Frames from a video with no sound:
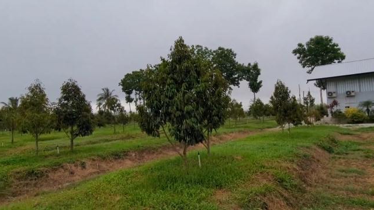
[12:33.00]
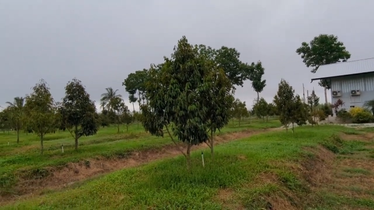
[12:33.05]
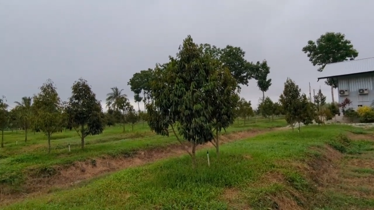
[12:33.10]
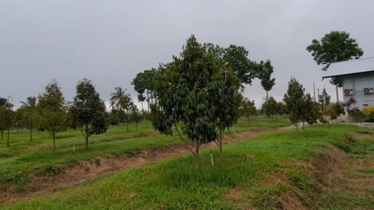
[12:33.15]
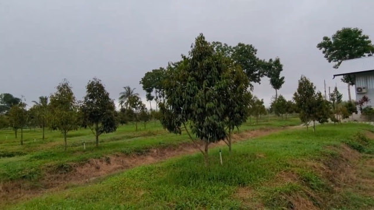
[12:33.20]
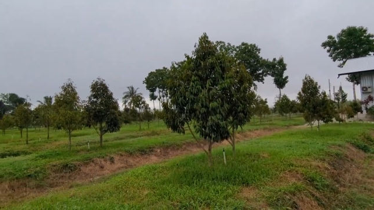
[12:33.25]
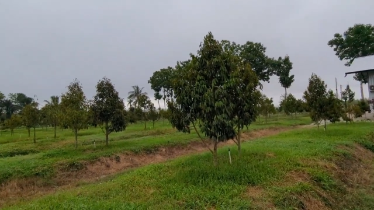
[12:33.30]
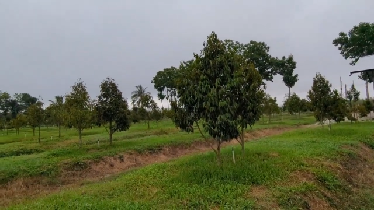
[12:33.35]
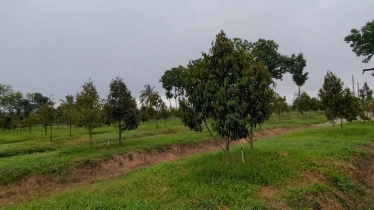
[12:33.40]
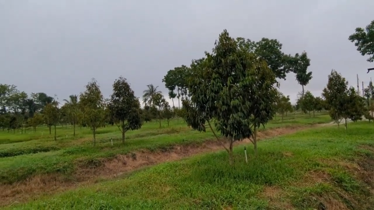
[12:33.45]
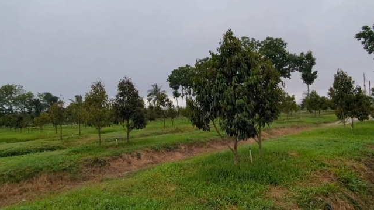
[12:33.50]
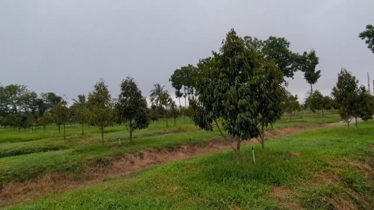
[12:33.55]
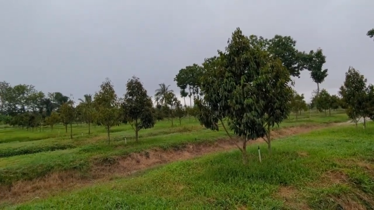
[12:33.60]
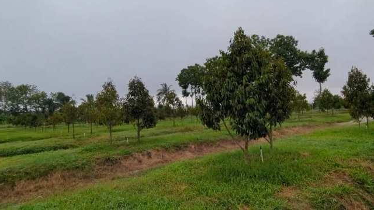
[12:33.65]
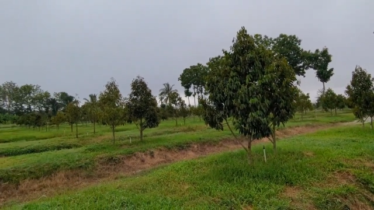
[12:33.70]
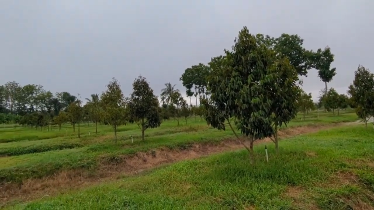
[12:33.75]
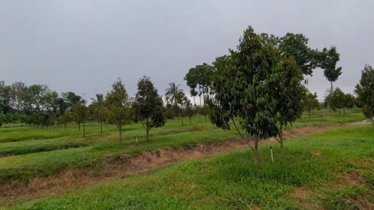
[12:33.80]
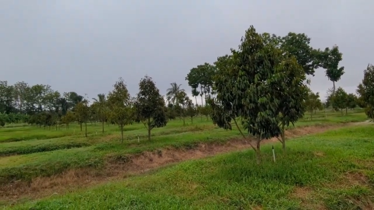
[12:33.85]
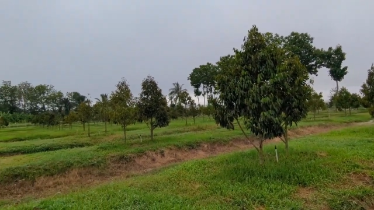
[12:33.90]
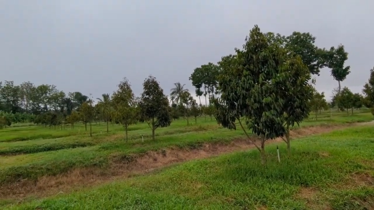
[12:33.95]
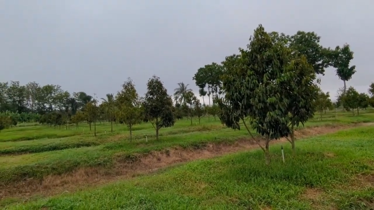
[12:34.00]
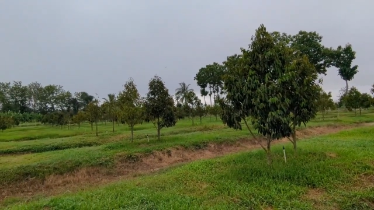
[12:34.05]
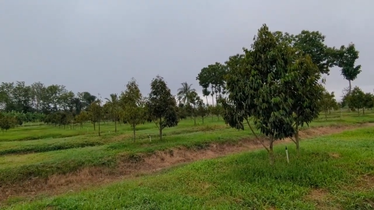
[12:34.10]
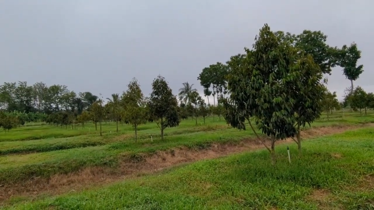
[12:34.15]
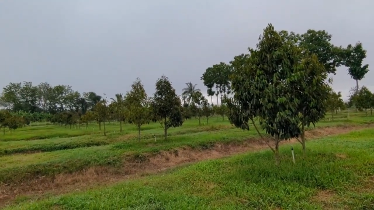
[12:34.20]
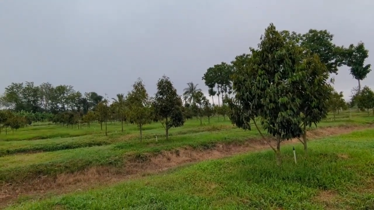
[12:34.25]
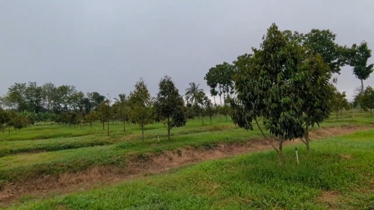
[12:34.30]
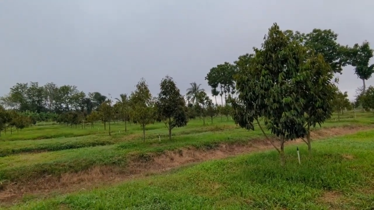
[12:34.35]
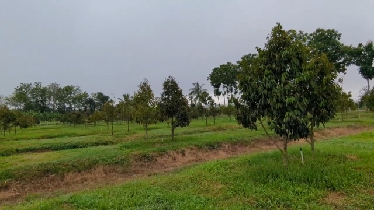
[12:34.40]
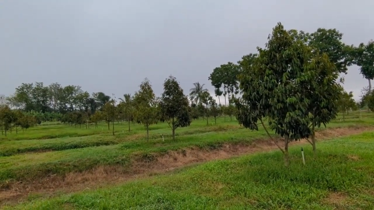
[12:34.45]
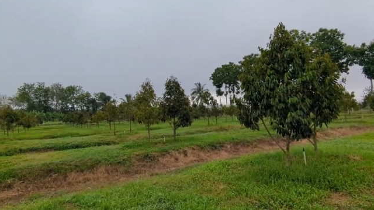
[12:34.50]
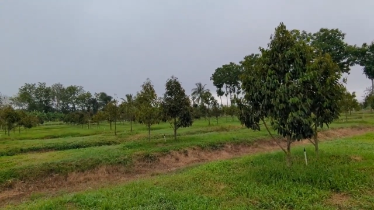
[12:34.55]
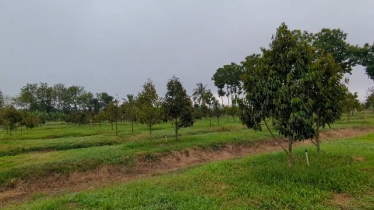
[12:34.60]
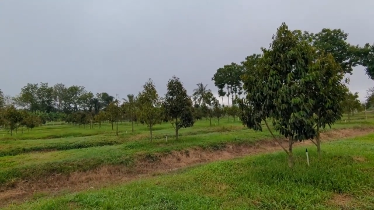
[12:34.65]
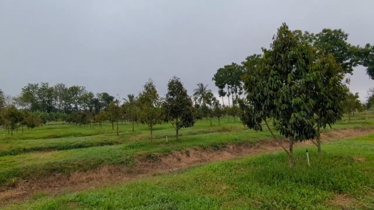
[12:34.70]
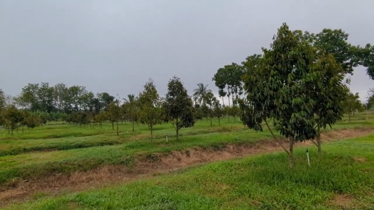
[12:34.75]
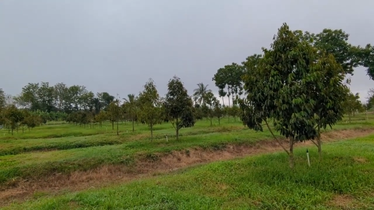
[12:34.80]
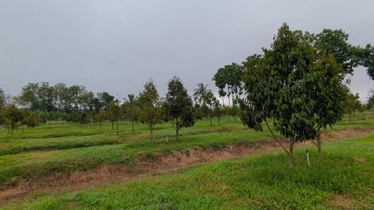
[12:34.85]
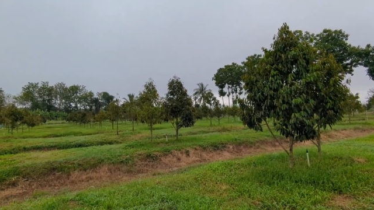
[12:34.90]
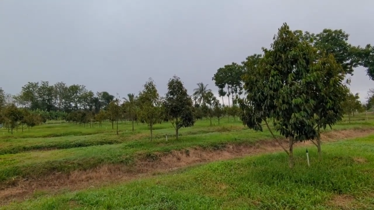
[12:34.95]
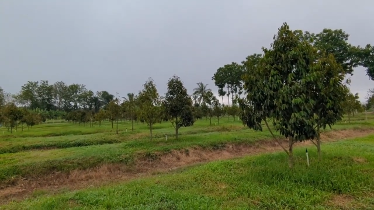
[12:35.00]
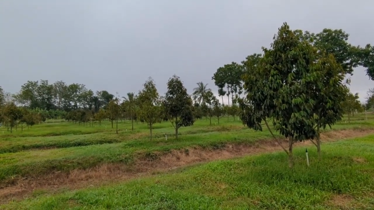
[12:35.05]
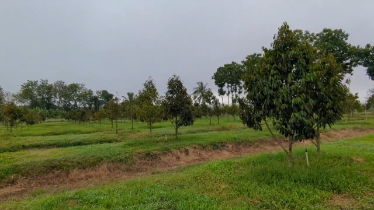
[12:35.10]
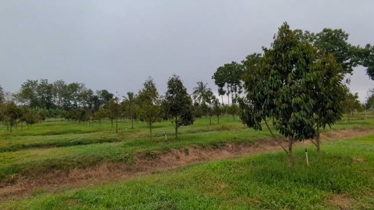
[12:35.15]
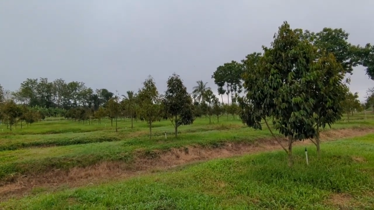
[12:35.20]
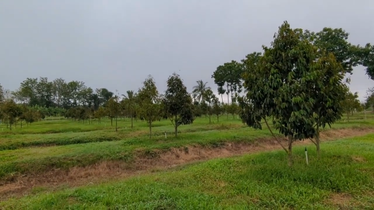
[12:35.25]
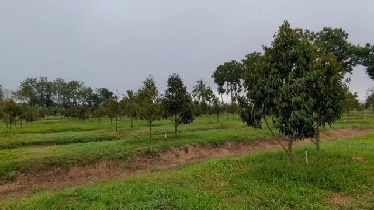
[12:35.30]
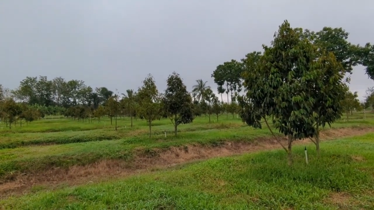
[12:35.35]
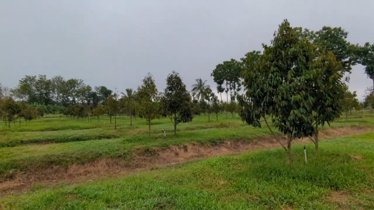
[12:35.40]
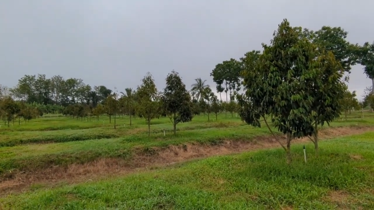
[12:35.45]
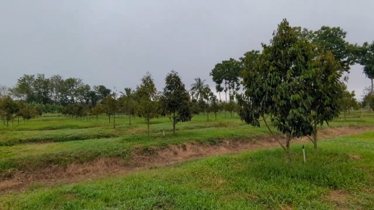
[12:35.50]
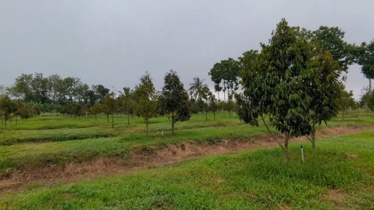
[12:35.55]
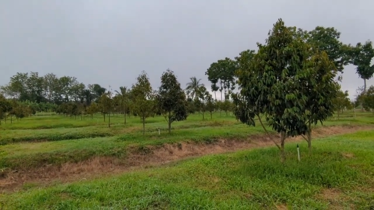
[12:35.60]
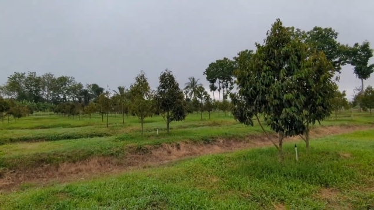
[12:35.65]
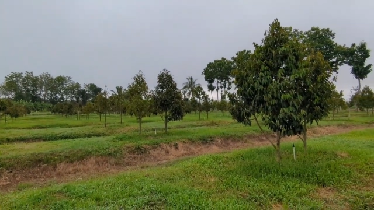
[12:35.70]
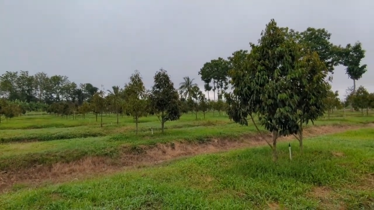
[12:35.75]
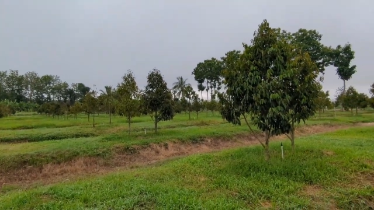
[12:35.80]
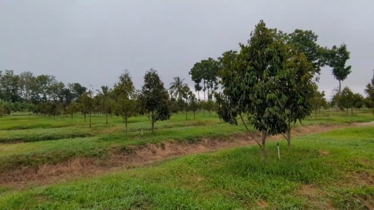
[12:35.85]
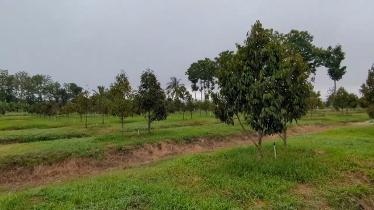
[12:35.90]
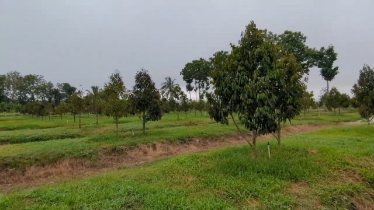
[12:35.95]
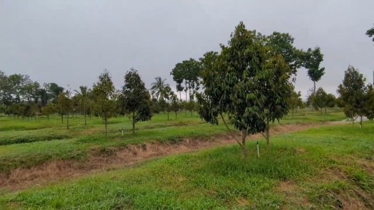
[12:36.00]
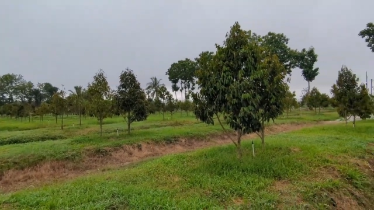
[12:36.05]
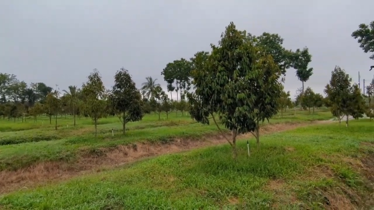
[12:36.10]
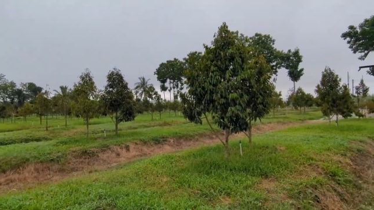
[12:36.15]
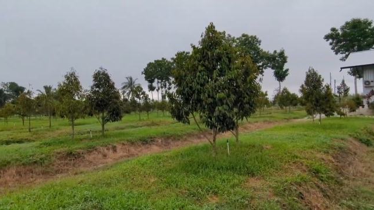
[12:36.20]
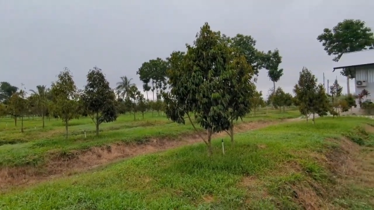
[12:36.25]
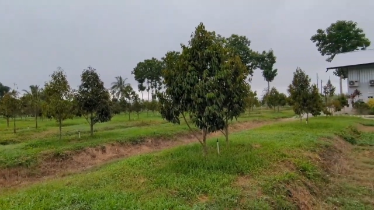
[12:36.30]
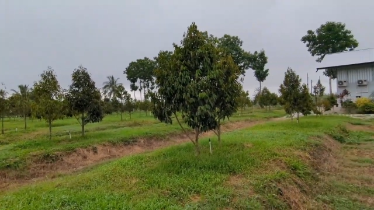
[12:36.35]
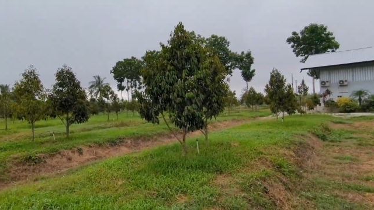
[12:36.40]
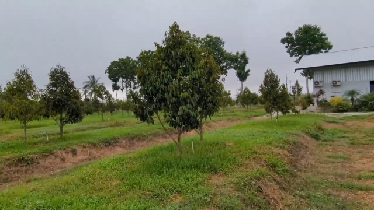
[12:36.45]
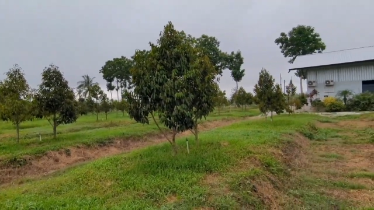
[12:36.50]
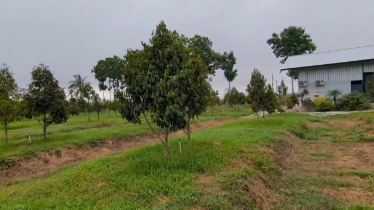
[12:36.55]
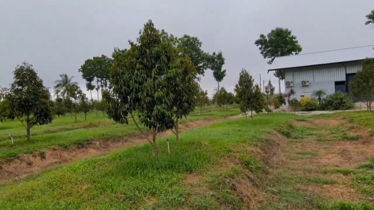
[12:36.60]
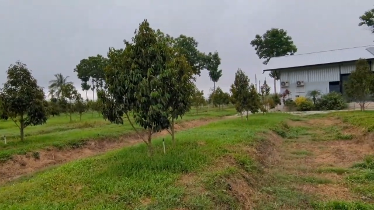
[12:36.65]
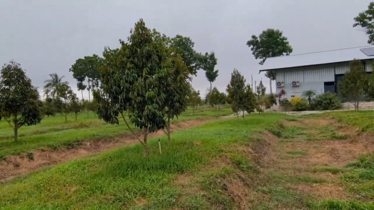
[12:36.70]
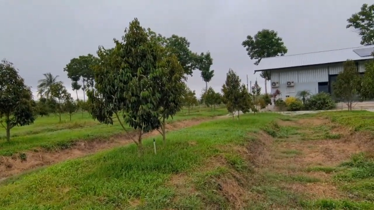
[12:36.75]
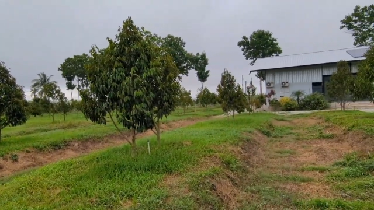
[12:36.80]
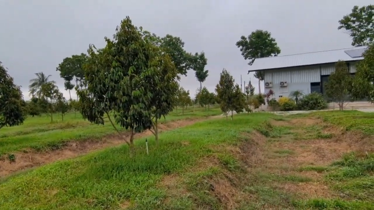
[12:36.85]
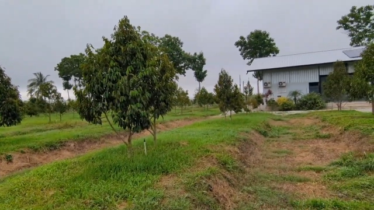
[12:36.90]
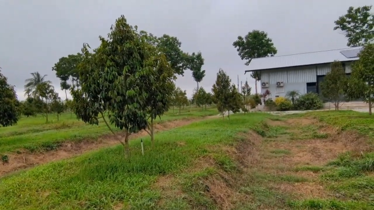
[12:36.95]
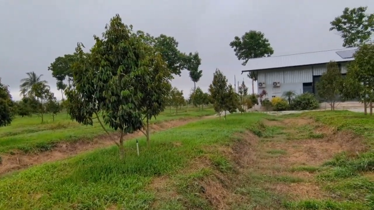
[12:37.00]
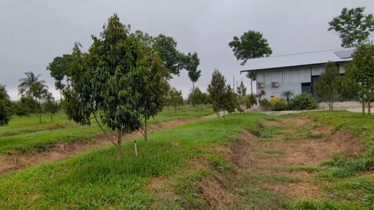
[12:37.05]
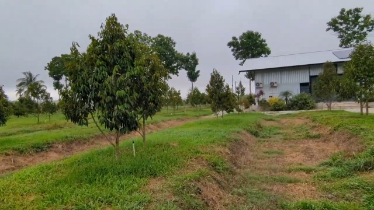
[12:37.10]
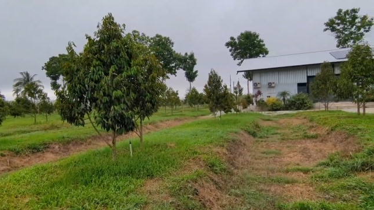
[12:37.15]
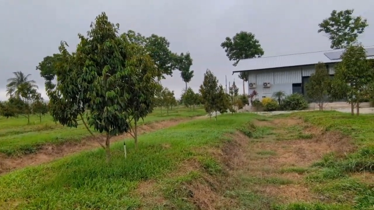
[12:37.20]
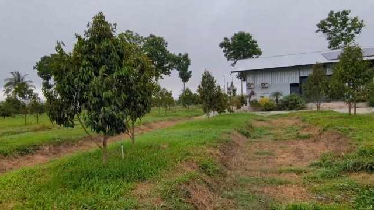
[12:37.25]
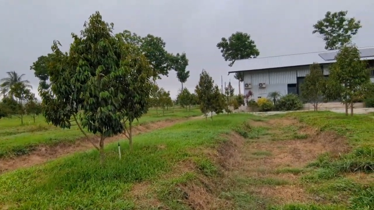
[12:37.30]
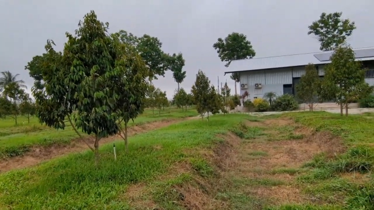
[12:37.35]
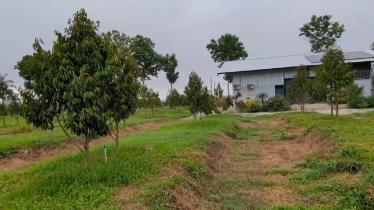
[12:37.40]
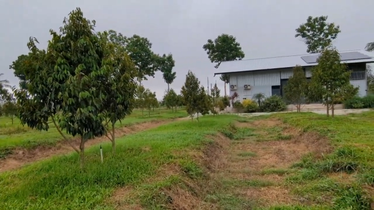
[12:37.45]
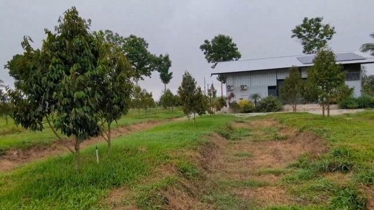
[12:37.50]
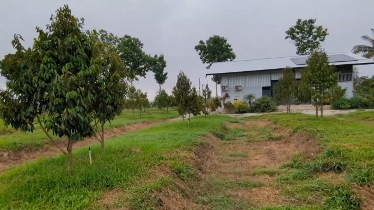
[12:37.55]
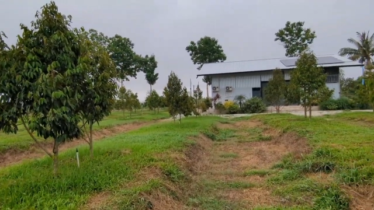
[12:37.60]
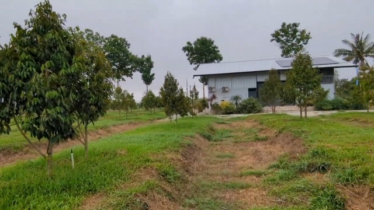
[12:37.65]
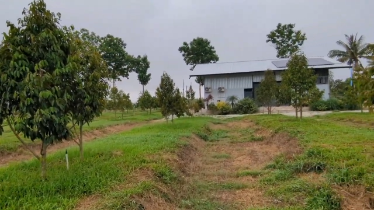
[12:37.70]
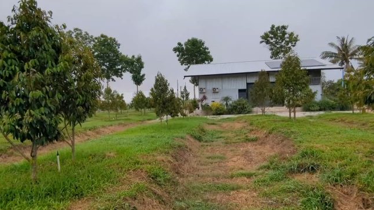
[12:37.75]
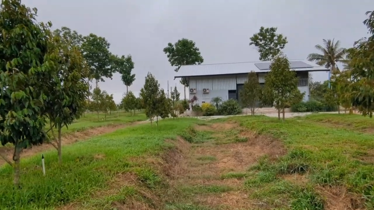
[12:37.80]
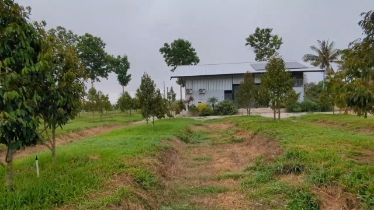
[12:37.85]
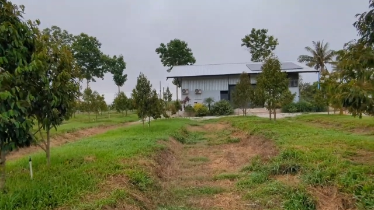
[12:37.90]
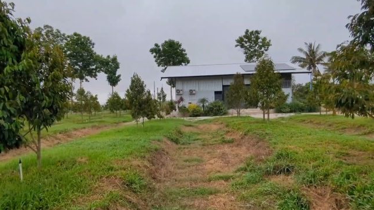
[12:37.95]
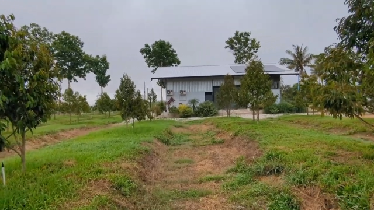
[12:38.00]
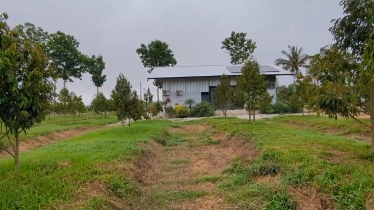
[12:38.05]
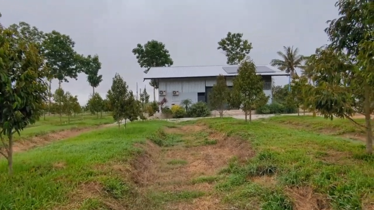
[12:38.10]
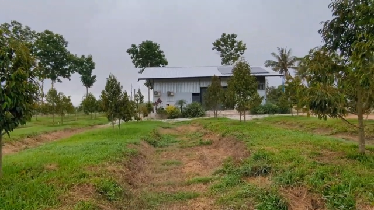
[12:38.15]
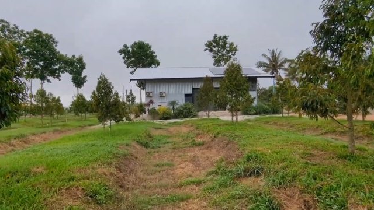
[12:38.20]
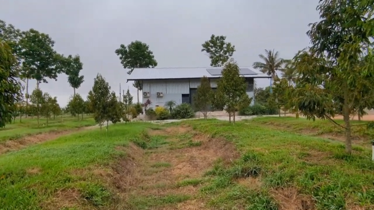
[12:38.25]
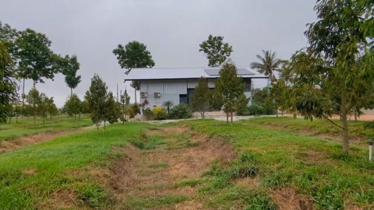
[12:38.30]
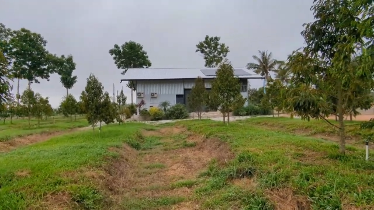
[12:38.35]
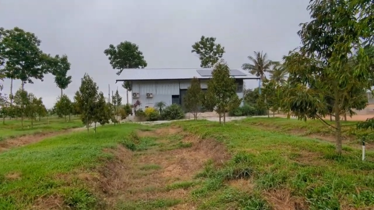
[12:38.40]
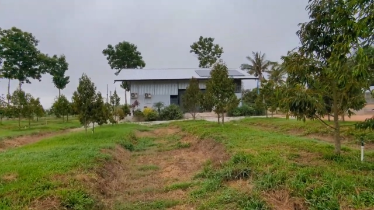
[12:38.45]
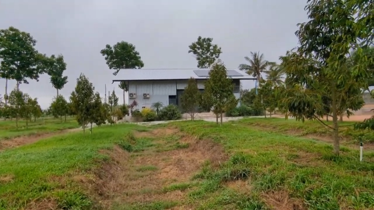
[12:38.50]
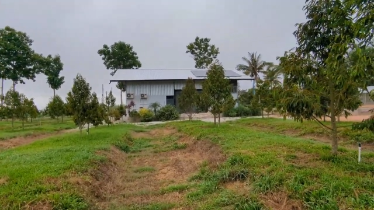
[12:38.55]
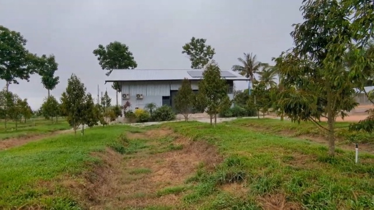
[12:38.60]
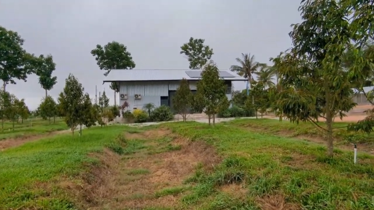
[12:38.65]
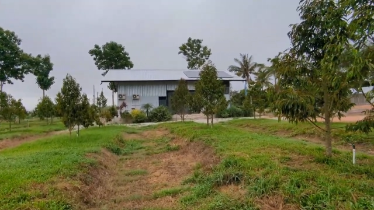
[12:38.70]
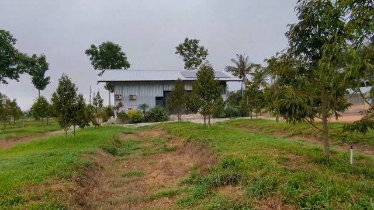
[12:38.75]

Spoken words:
[unreadable: no face in view]